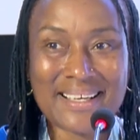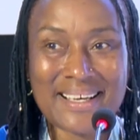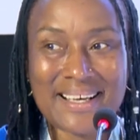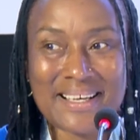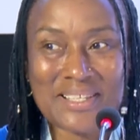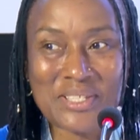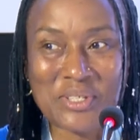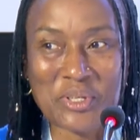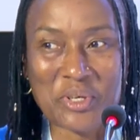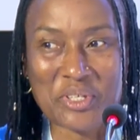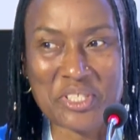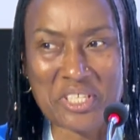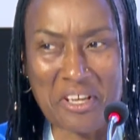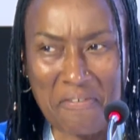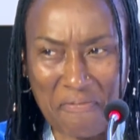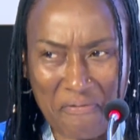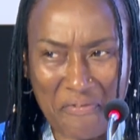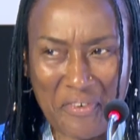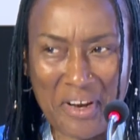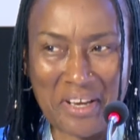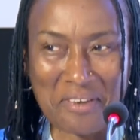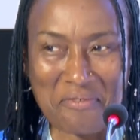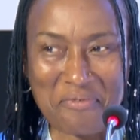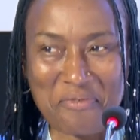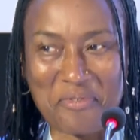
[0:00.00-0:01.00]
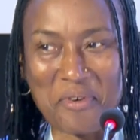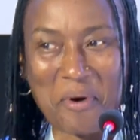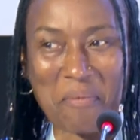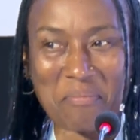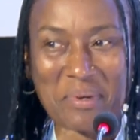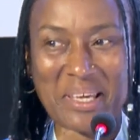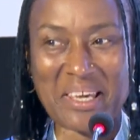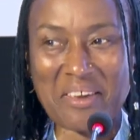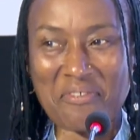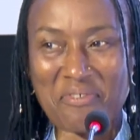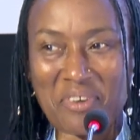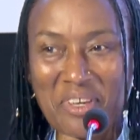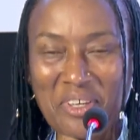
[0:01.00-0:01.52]
So different from
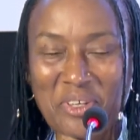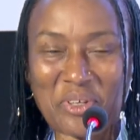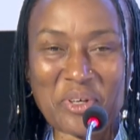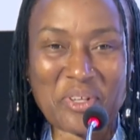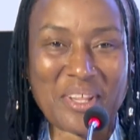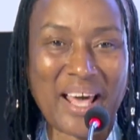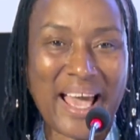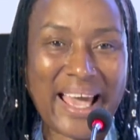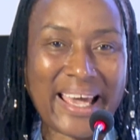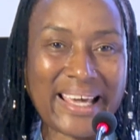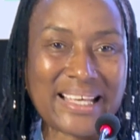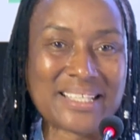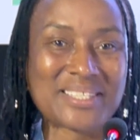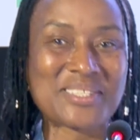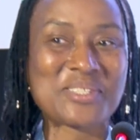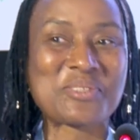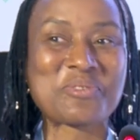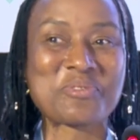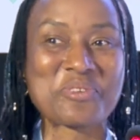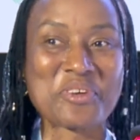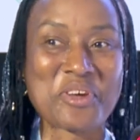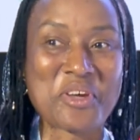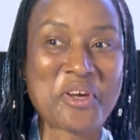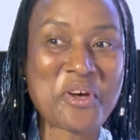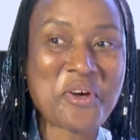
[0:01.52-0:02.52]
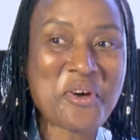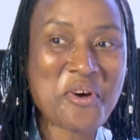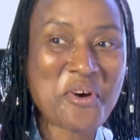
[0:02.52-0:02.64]
giving you the history